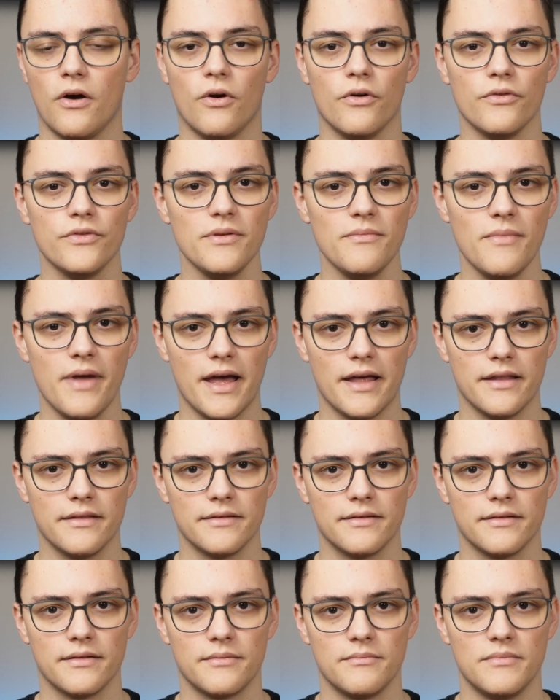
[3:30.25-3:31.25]
On
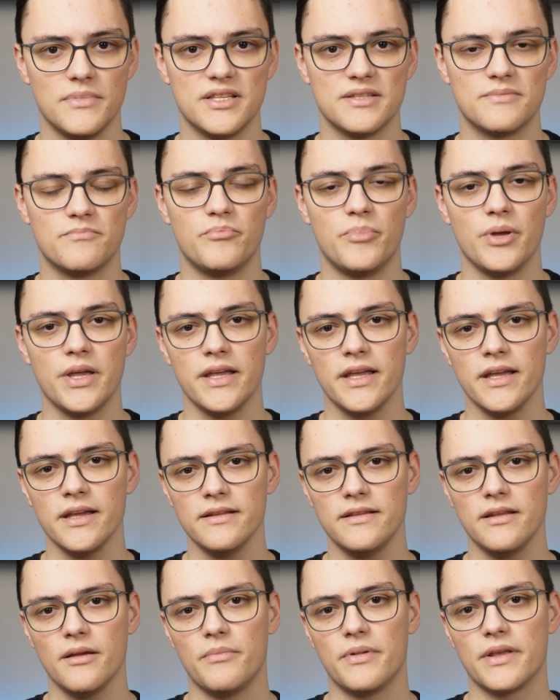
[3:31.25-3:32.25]
demand means
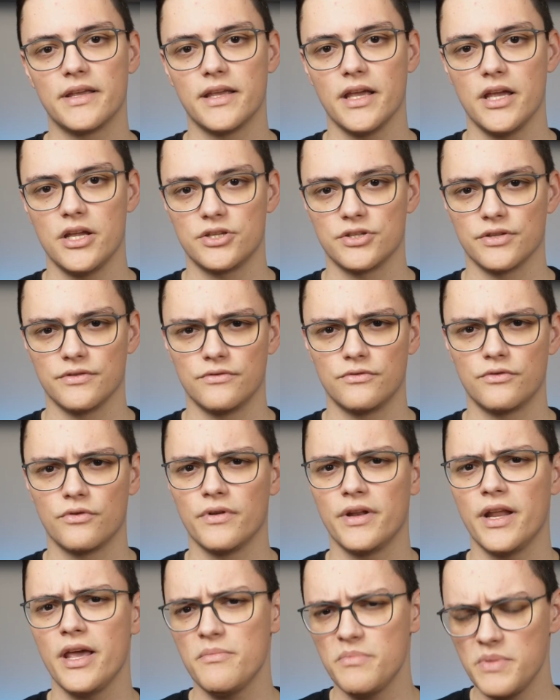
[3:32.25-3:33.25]
pinging the application
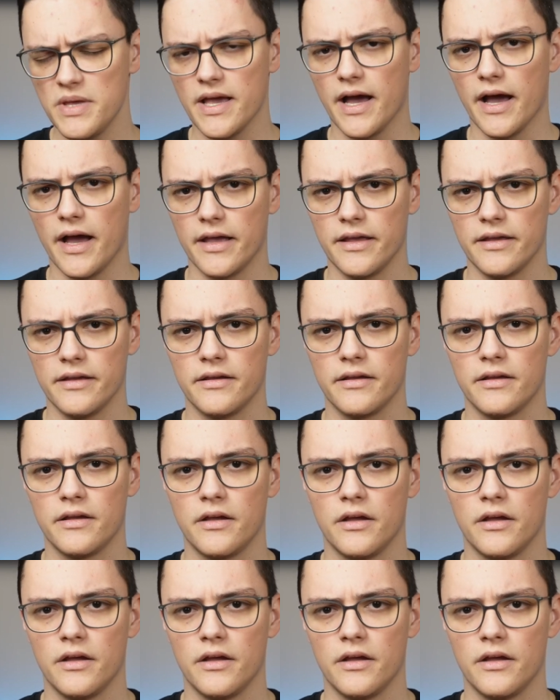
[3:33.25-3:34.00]
through an API